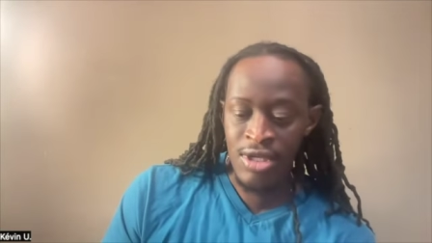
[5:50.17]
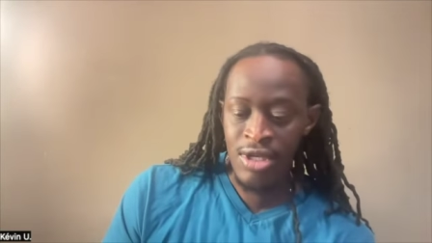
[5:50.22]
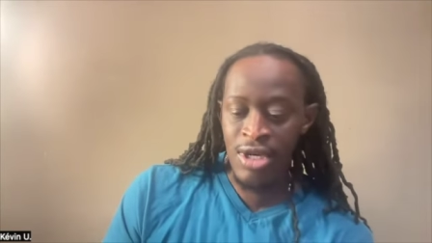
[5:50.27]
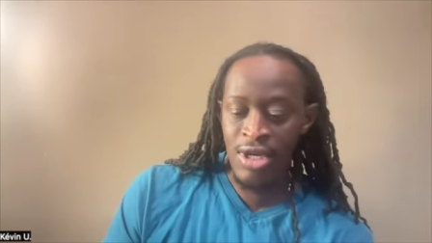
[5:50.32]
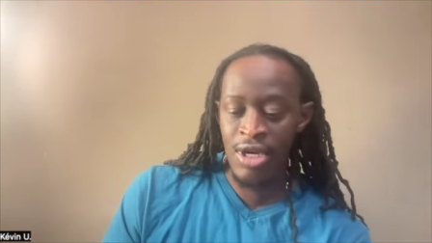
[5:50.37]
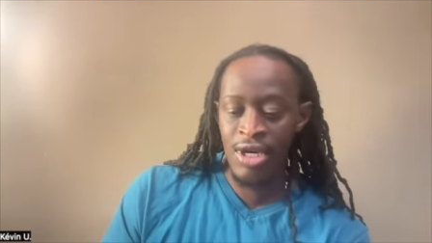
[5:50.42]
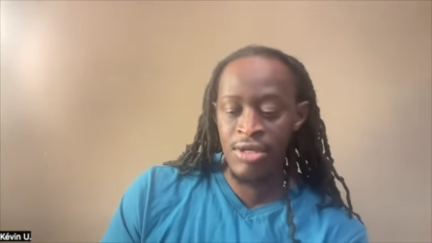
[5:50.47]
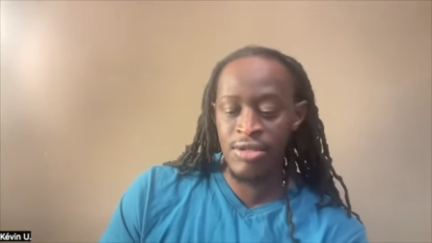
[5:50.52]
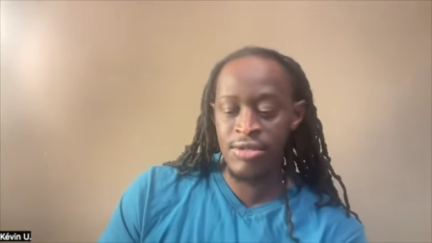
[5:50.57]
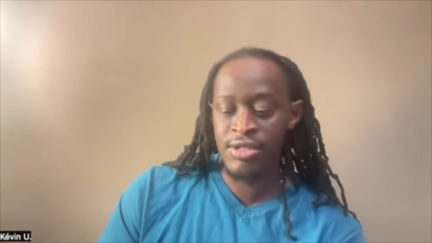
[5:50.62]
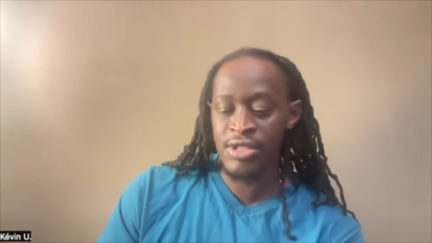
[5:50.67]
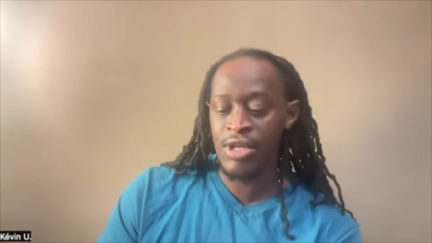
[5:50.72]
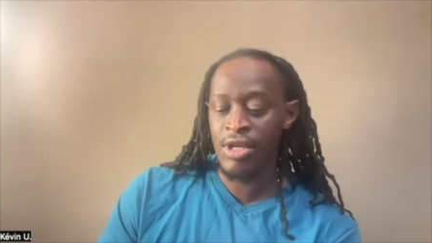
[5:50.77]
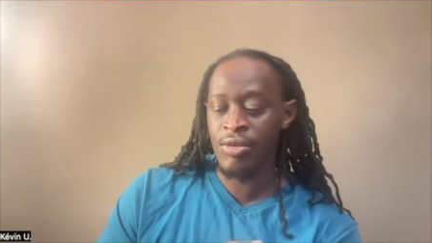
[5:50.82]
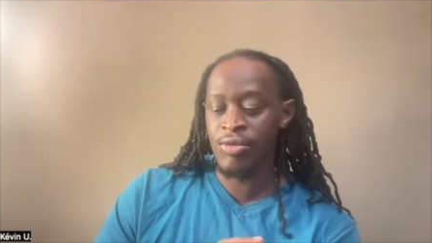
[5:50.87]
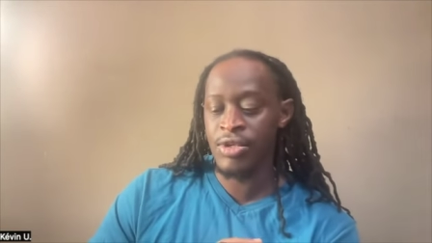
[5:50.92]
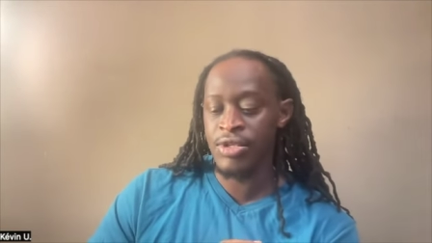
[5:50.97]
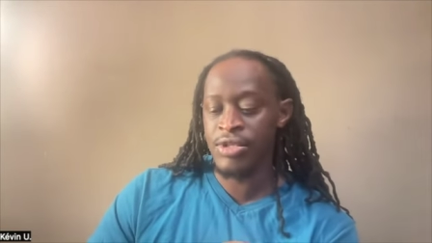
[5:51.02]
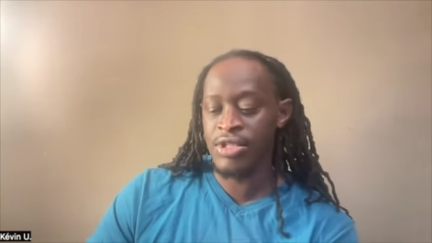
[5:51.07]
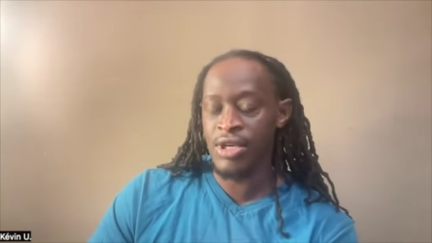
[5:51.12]
uh, dealt
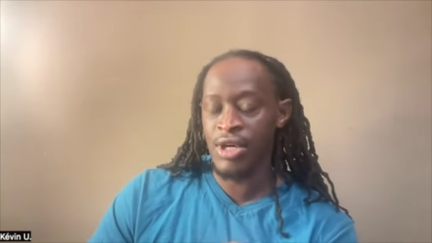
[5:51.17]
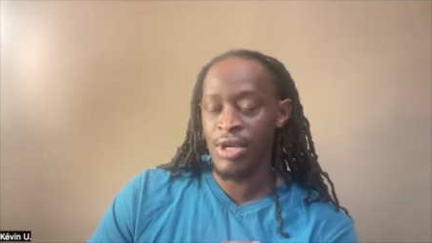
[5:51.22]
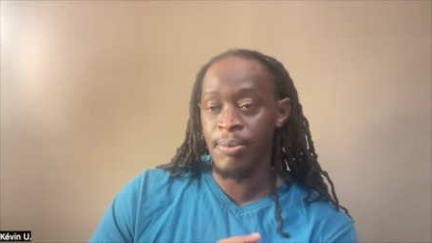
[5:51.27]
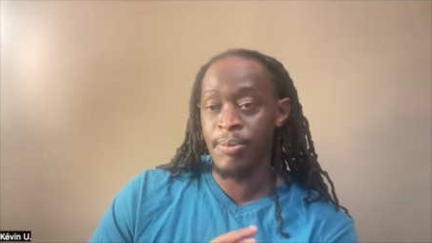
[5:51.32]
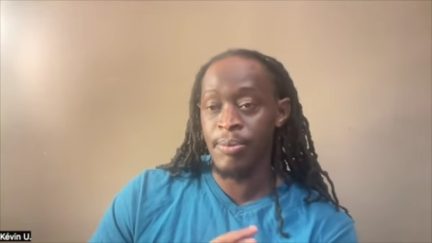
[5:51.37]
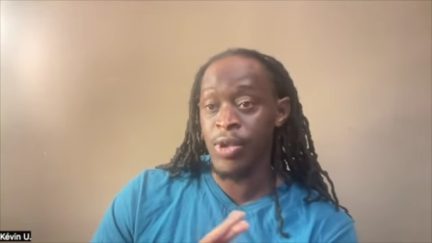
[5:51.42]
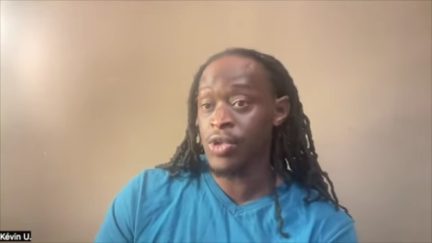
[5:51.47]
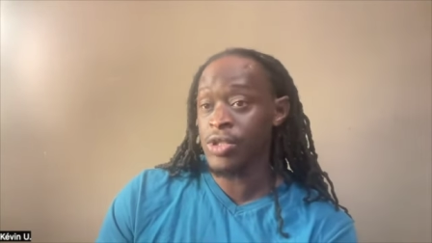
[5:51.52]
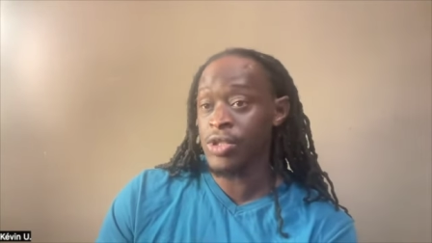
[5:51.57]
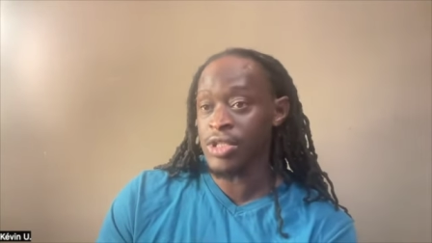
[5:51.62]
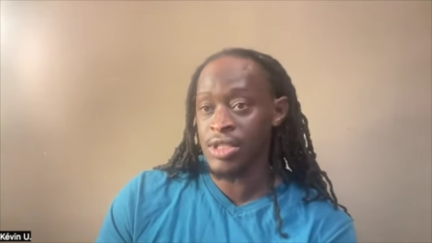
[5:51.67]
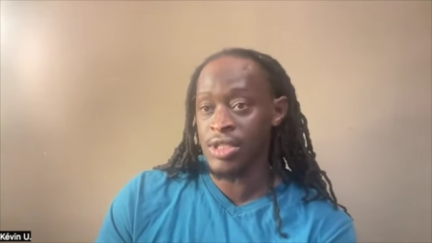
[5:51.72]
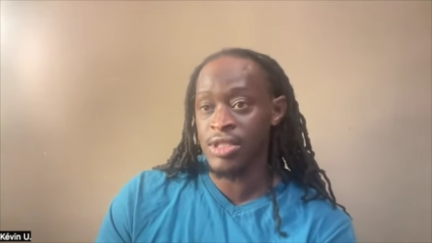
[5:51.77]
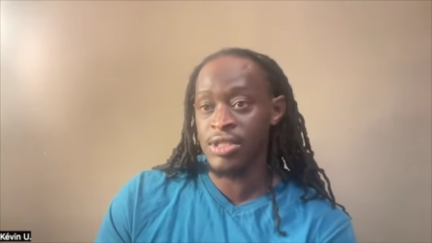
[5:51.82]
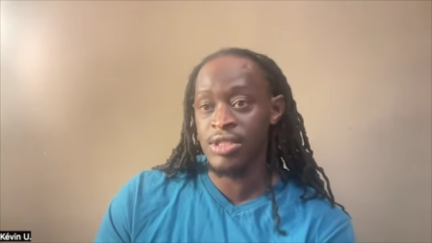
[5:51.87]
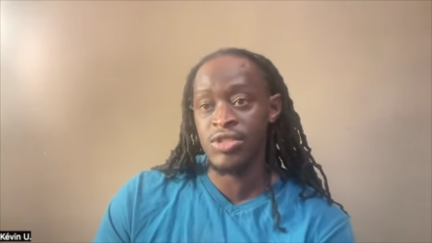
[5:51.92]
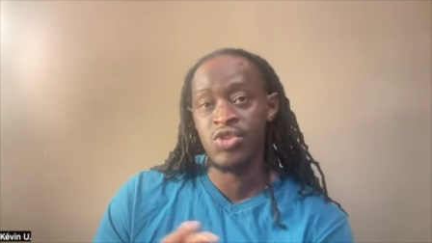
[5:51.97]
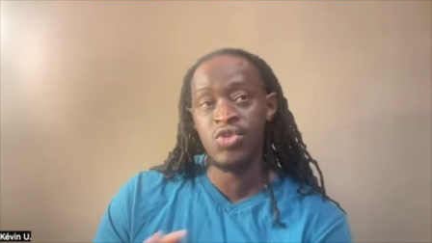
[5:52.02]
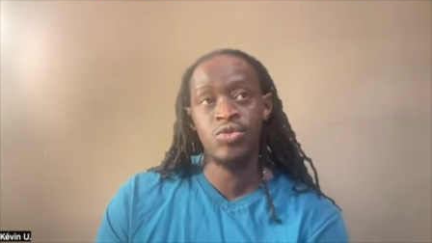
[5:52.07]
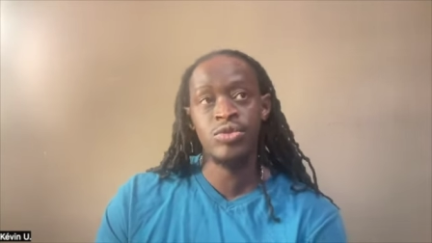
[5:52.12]
with uh, bullying in the
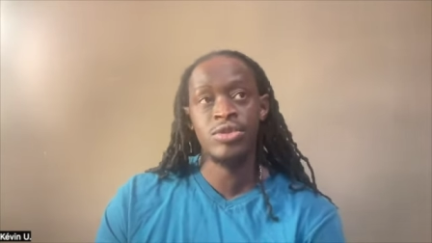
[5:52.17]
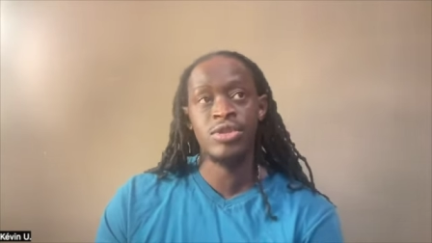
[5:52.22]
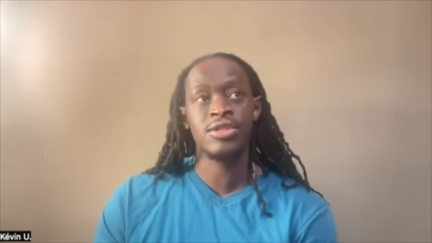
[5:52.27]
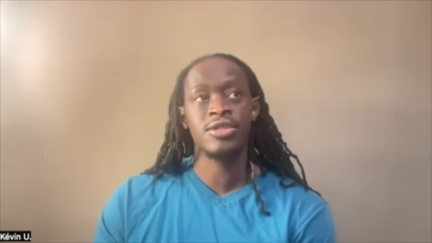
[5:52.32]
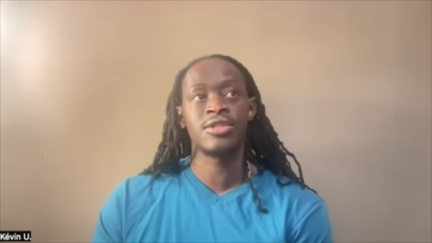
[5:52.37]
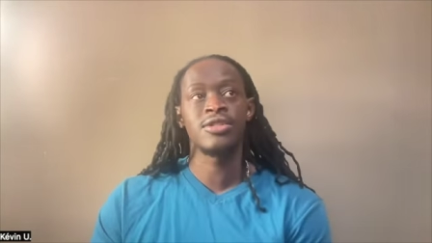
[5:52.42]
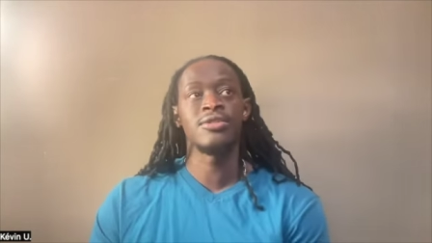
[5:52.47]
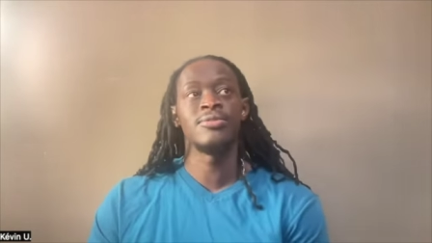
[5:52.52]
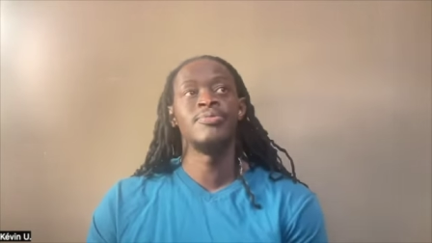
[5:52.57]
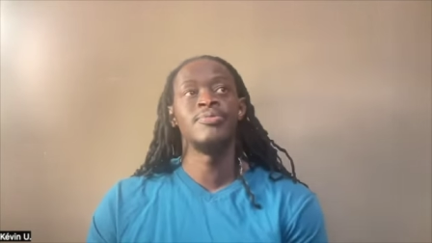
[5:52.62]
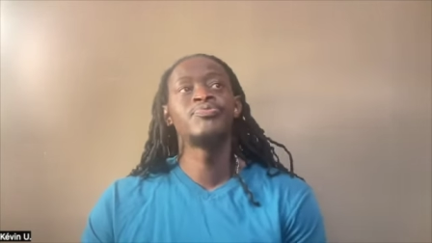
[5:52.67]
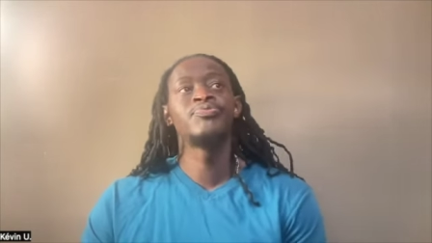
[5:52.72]
school system,